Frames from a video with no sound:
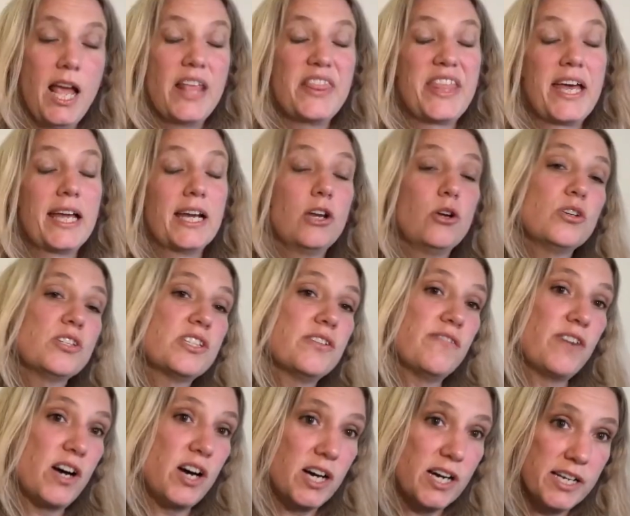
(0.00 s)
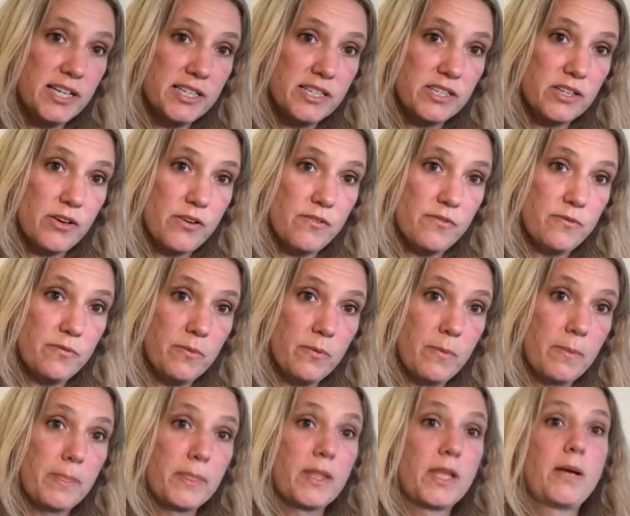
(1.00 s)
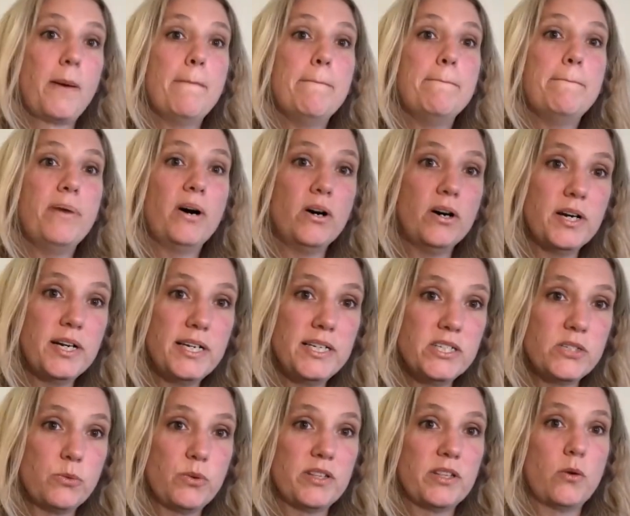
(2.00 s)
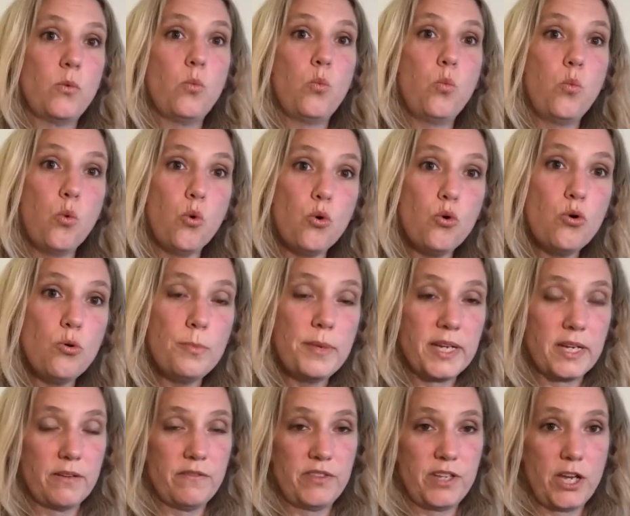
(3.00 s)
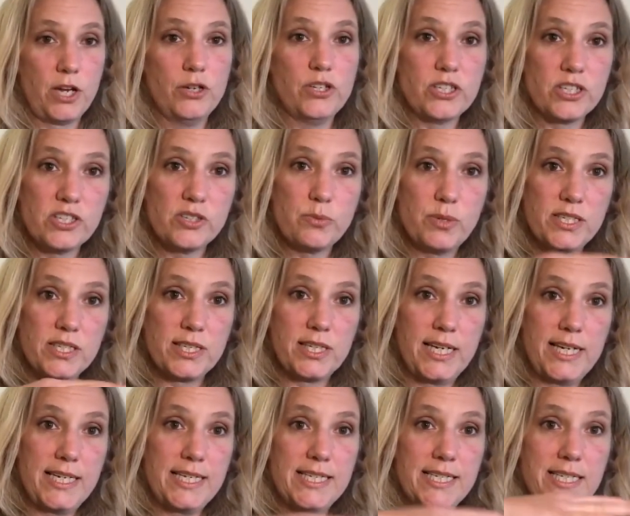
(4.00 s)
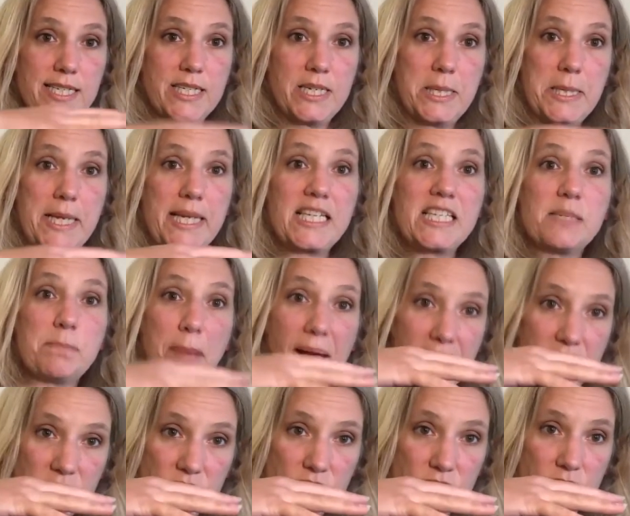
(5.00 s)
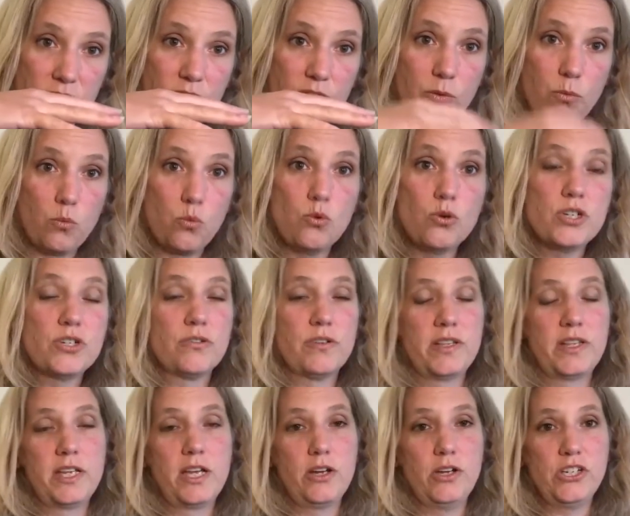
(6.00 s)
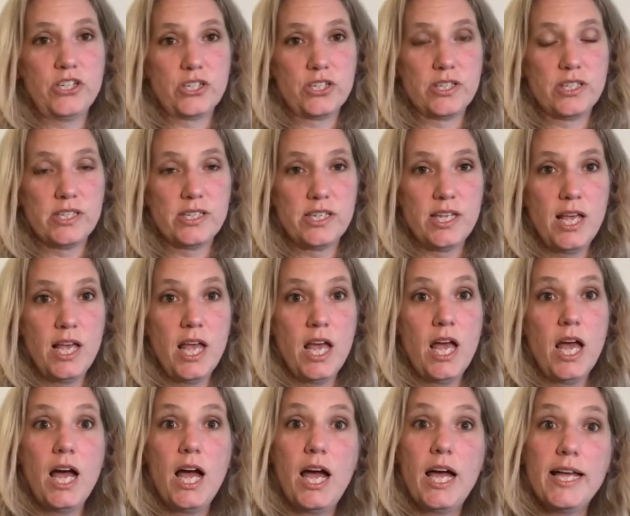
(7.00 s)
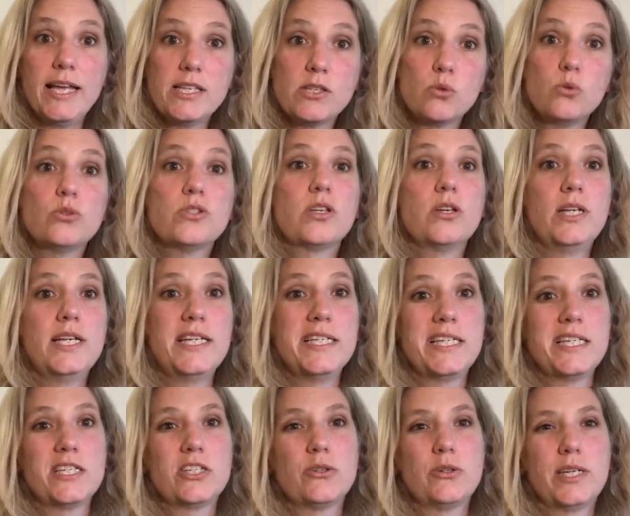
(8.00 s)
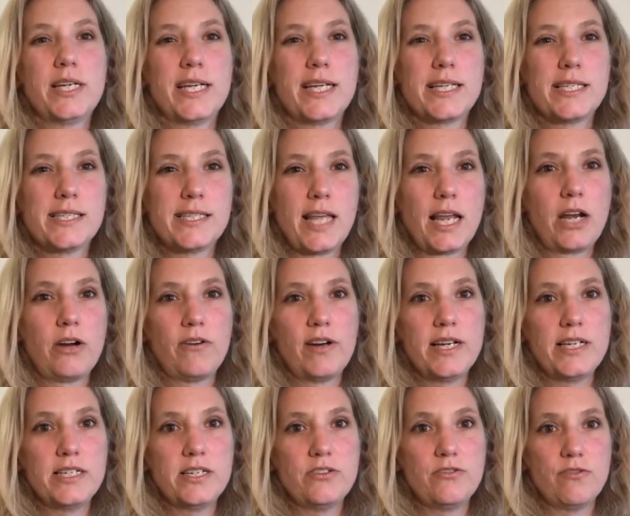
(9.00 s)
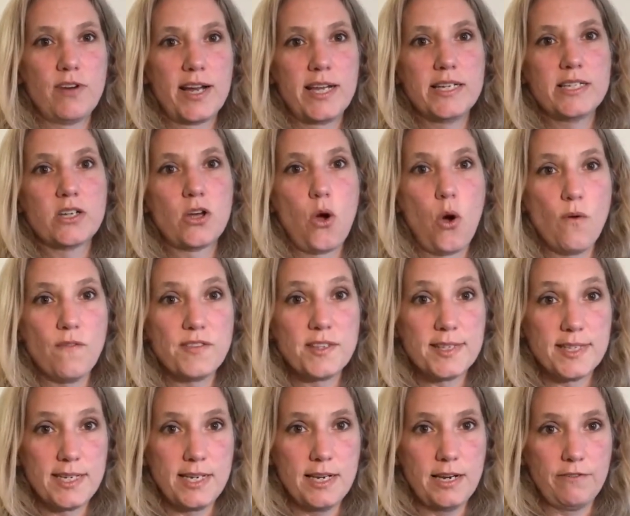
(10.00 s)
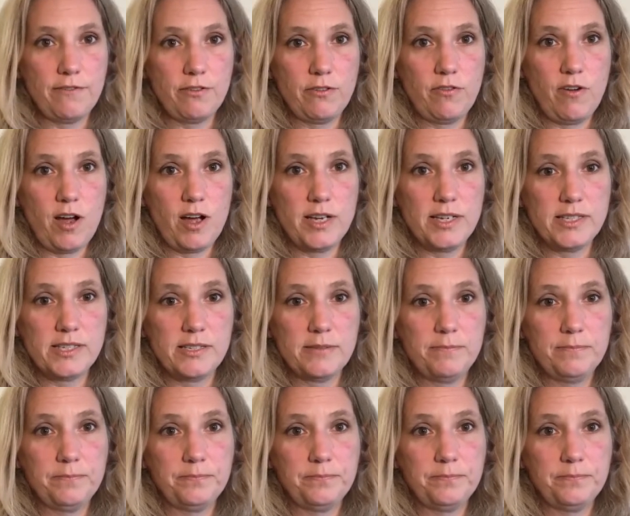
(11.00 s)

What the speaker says: That loss of ice, combined with a warming of the oceans, which leads to an expansion of the water in the oceans, is also leading to an accelerated rate of sea level rise.